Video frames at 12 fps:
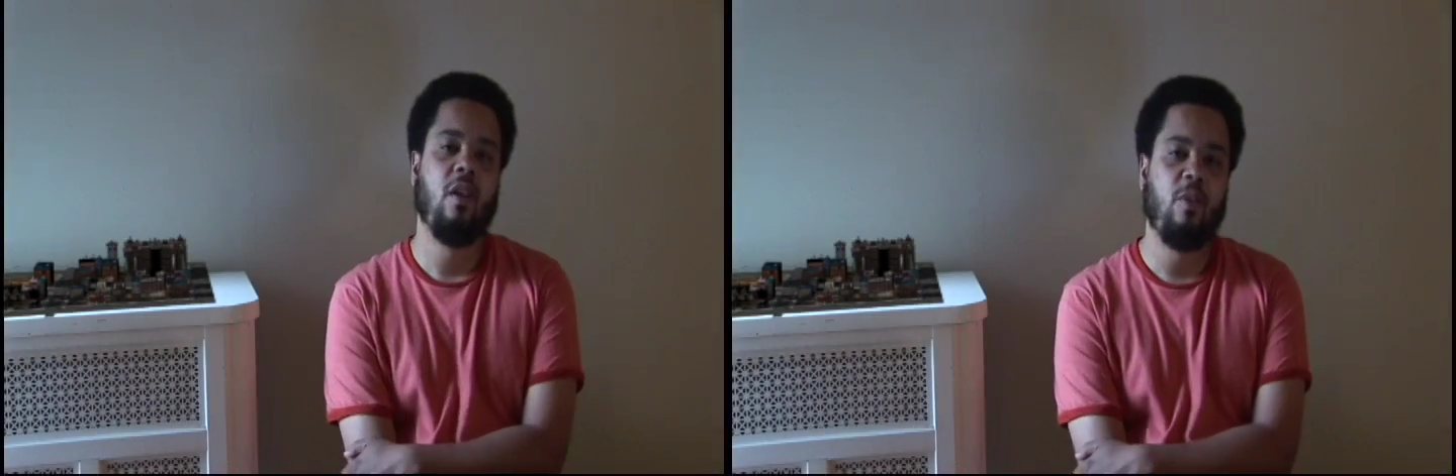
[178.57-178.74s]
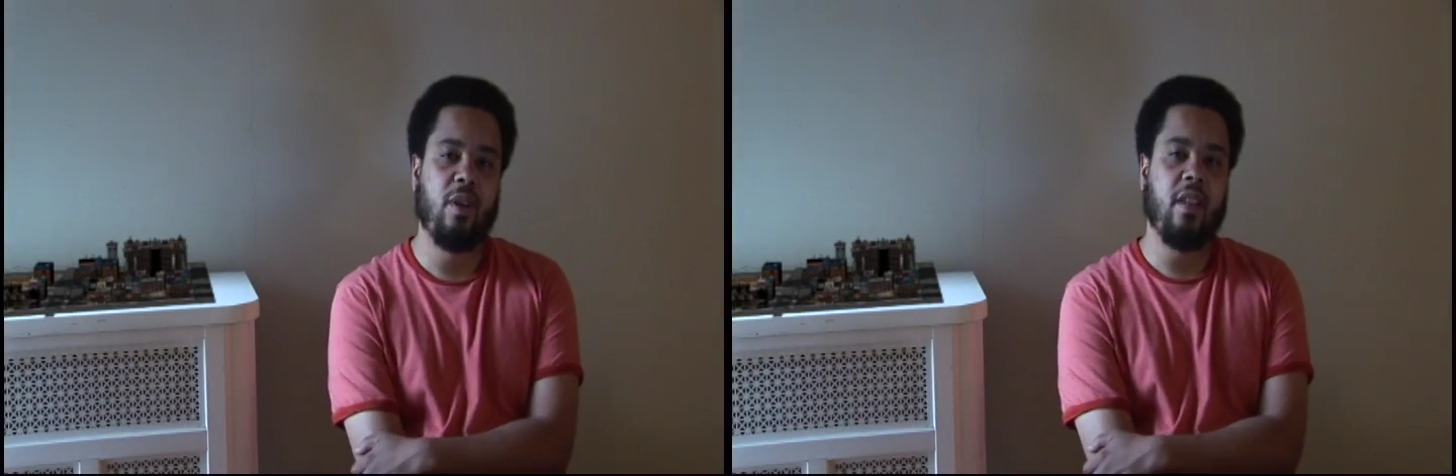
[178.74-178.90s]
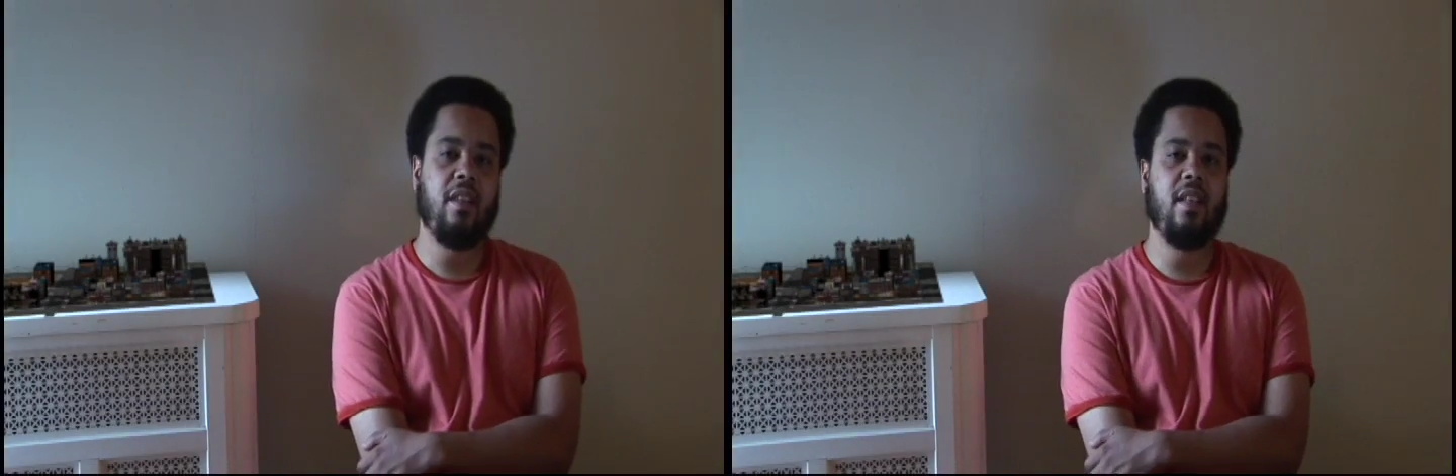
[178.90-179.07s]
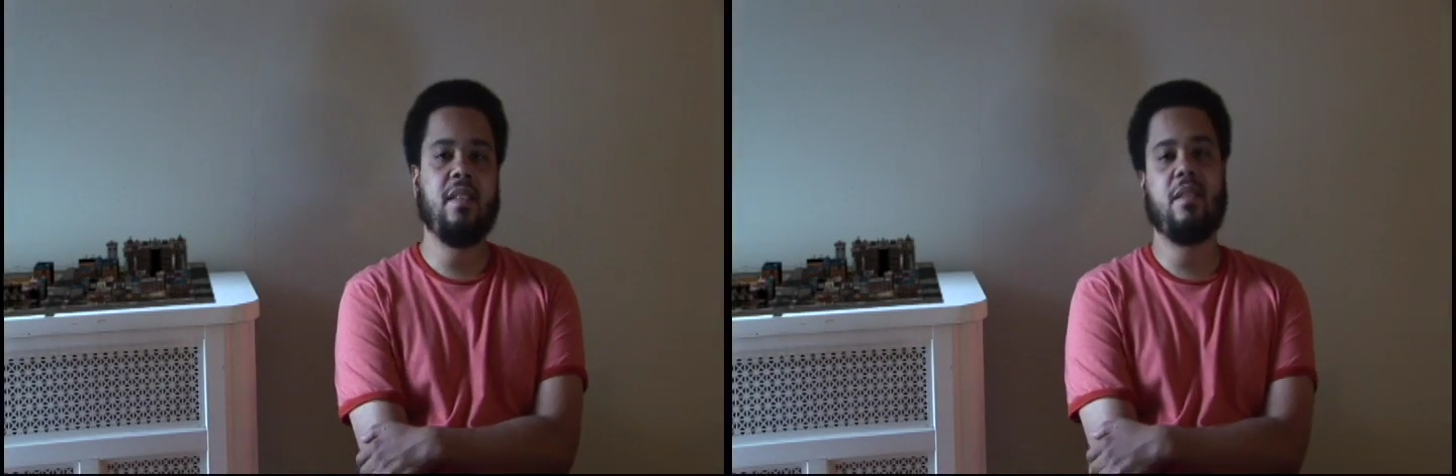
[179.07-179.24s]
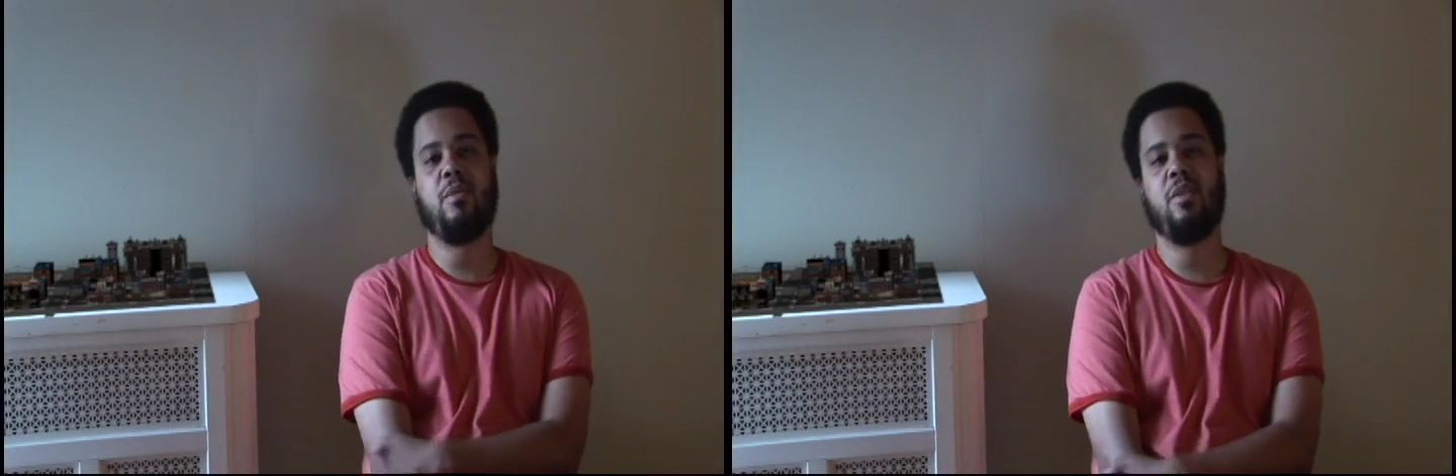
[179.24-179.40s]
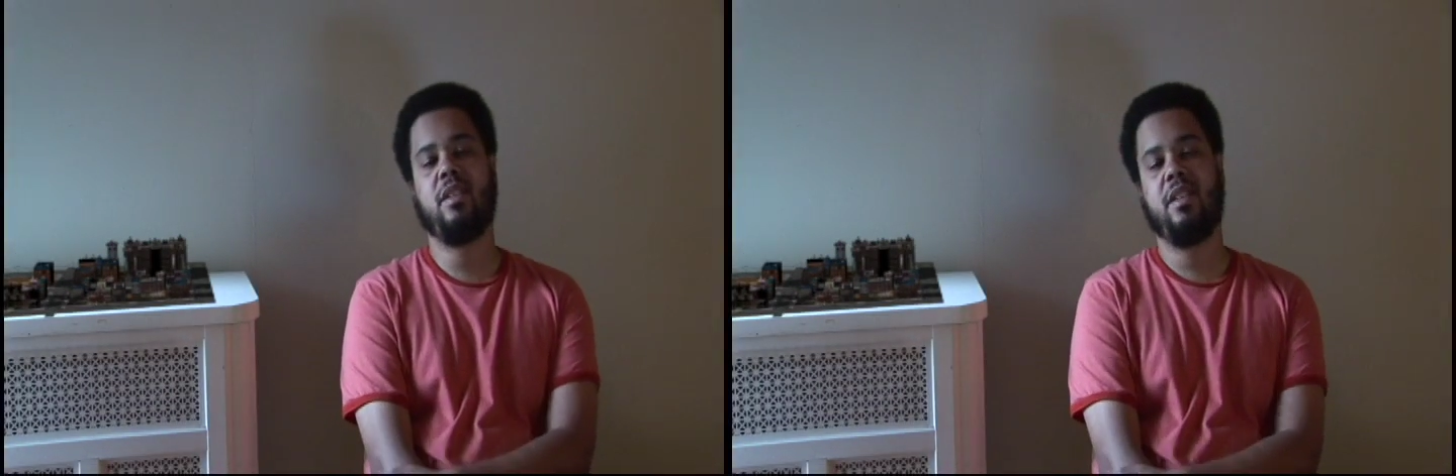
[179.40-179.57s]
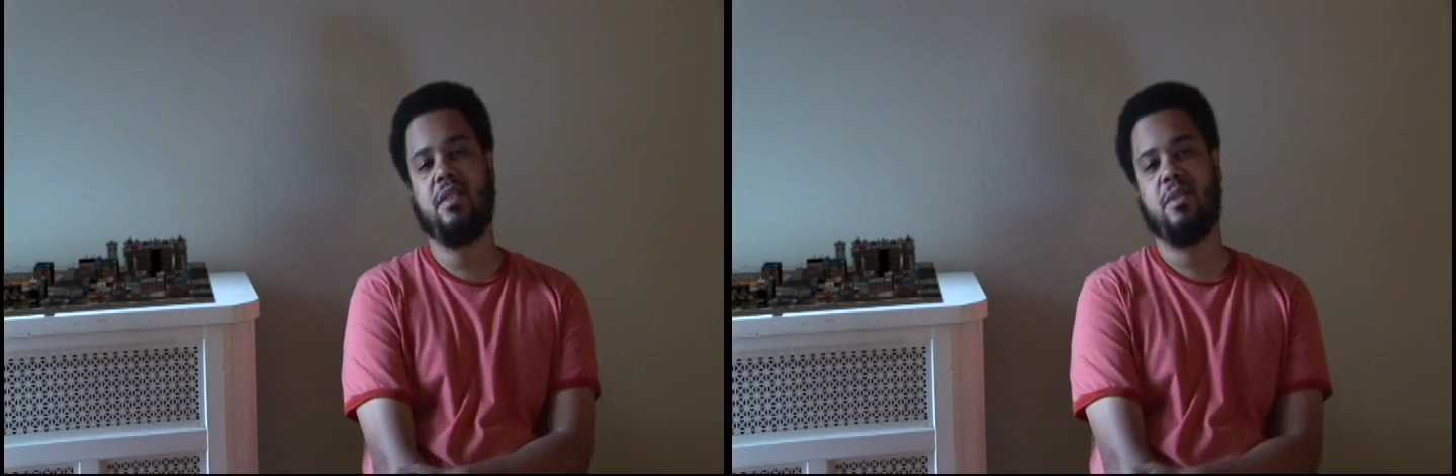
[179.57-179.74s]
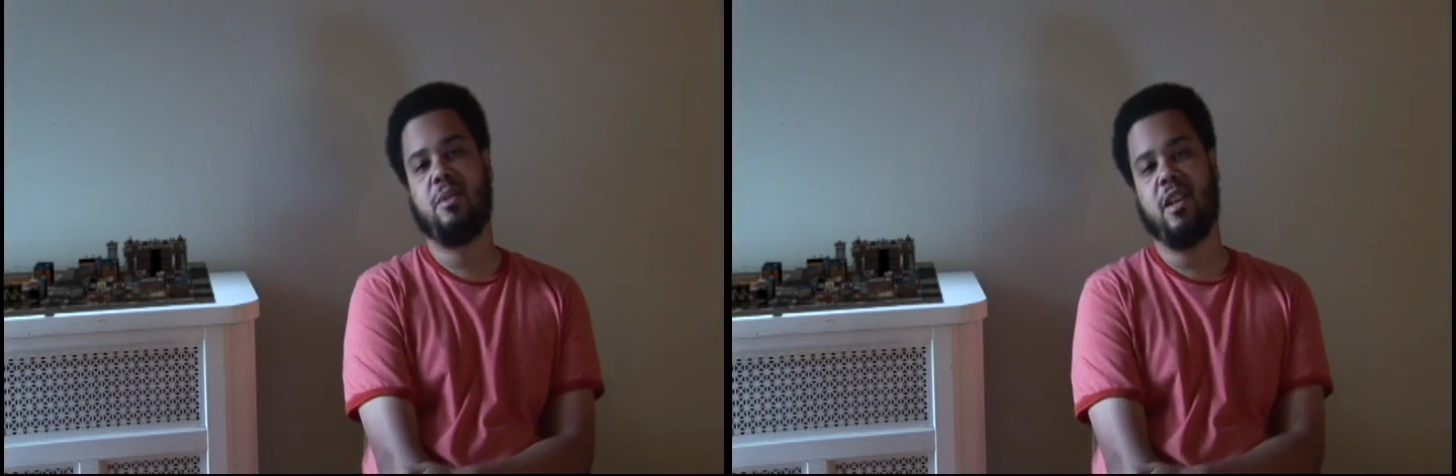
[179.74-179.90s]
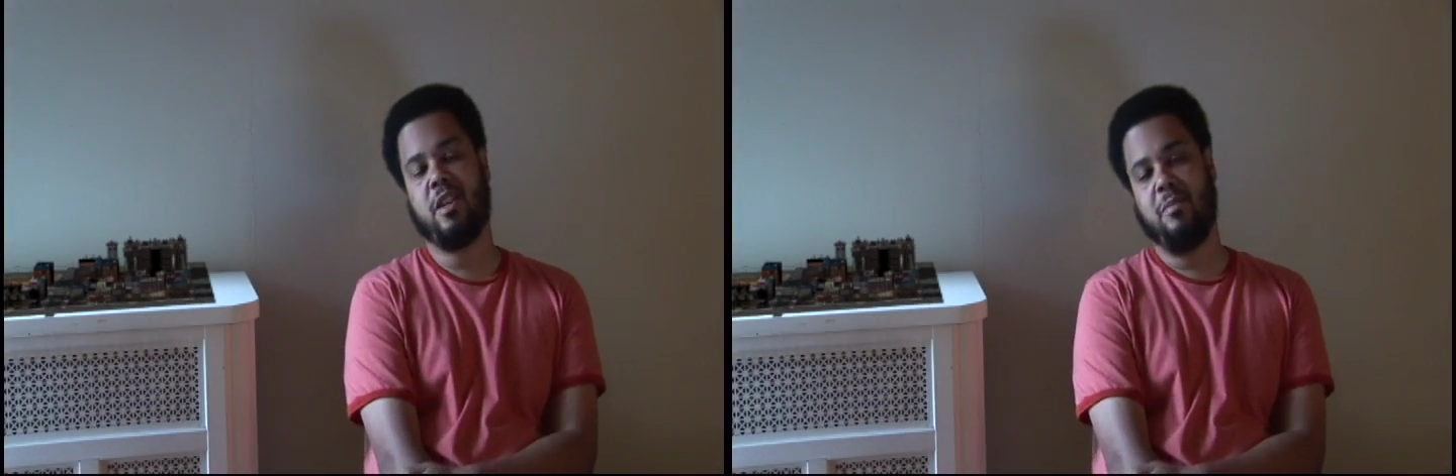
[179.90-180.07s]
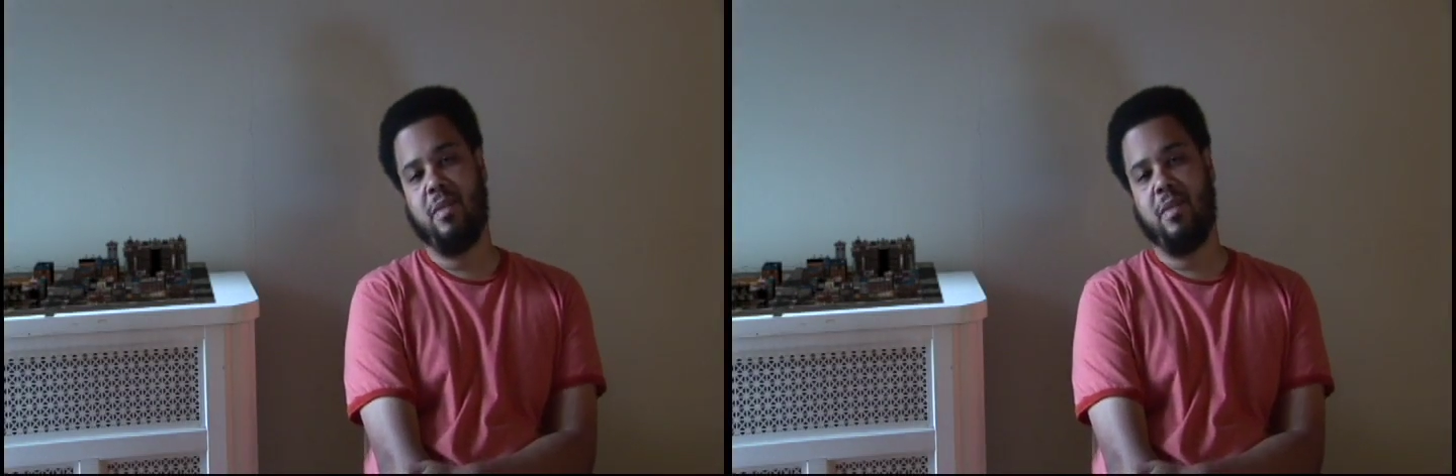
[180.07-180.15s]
One of the things that really struck